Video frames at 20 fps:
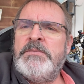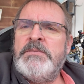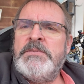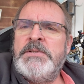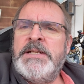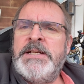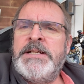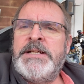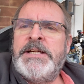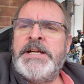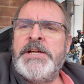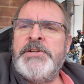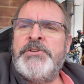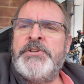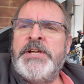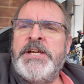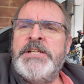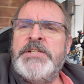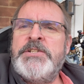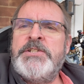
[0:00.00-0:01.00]
it
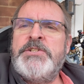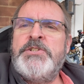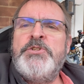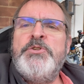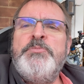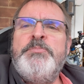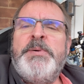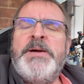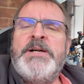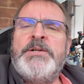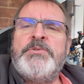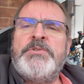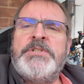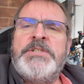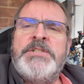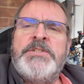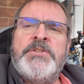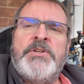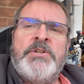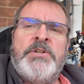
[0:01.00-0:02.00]
contains 2
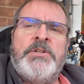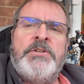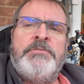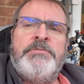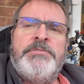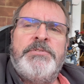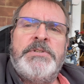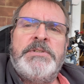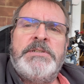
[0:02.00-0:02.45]
pouches of